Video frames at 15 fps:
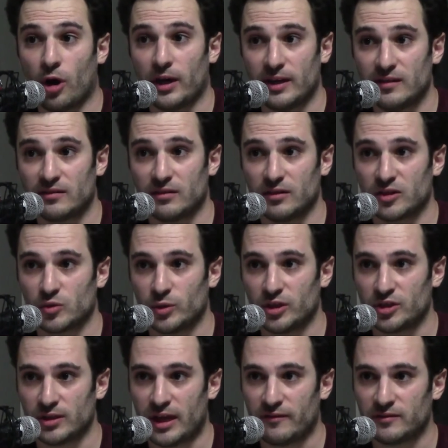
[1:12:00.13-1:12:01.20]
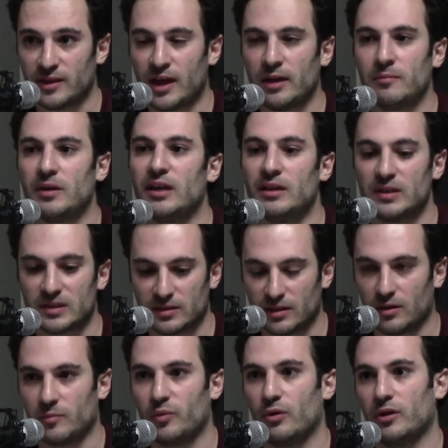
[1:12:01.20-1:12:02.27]
into the Switch lifetime is
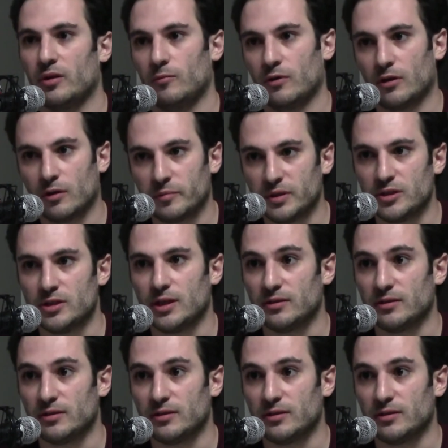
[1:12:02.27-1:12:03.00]
the Pokemon RPG.